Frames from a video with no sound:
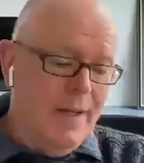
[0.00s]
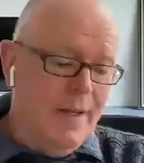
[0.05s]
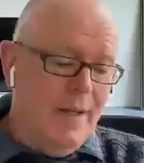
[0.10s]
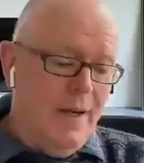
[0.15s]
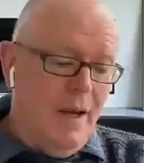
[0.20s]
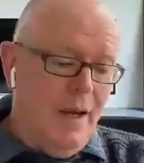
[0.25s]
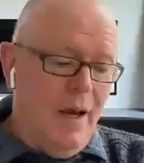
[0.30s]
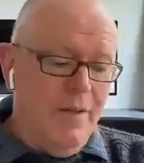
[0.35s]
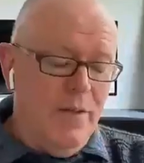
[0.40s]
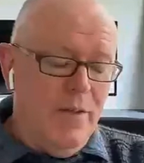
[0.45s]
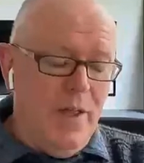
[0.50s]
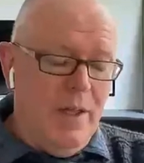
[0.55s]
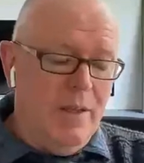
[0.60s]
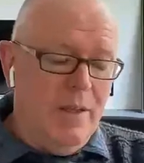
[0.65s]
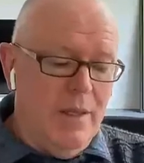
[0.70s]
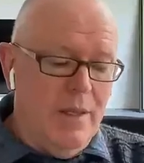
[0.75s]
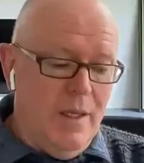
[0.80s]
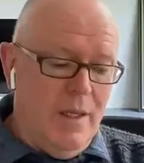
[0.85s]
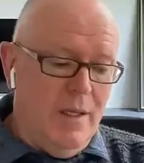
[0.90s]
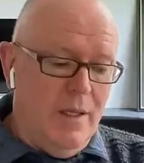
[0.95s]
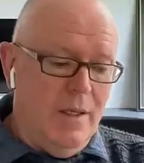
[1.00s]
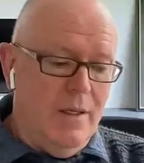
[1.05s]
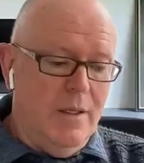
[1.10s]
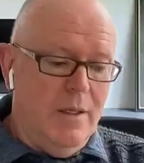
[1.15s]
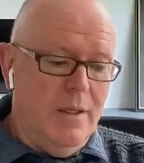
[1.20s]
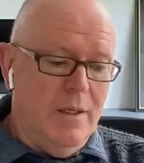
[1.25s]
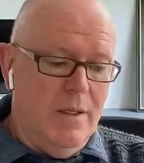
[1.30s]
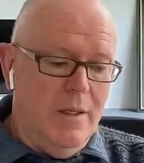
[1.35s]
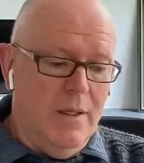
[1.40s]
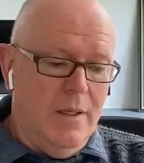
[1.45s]
I think the
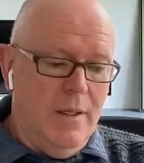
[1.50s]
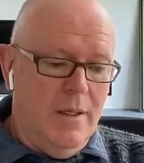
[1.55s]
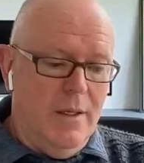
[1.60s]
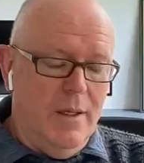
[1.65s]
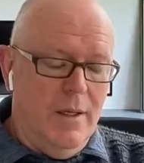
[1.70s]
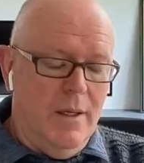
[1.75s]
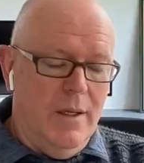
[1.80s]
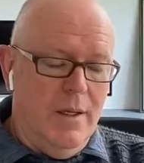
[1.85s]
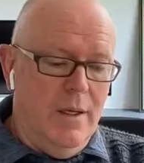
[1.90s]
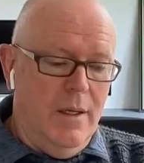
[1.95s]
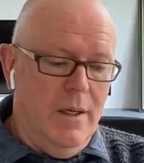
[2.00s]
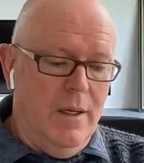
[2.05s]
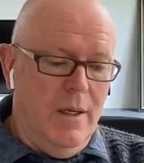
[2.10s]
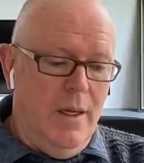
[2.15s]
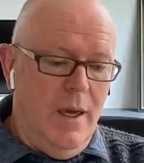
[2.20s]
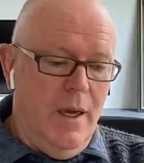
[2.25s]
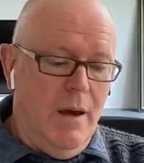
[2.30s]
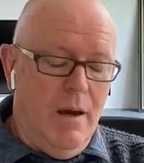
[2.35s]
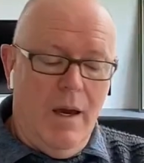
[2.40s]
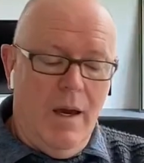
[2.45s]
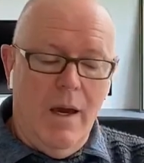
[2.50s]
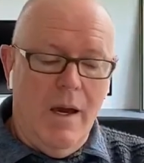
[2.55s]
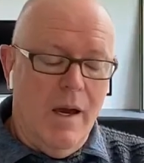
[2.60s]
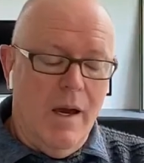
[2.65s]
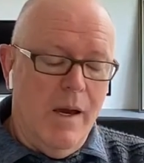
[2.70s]
yeah, I,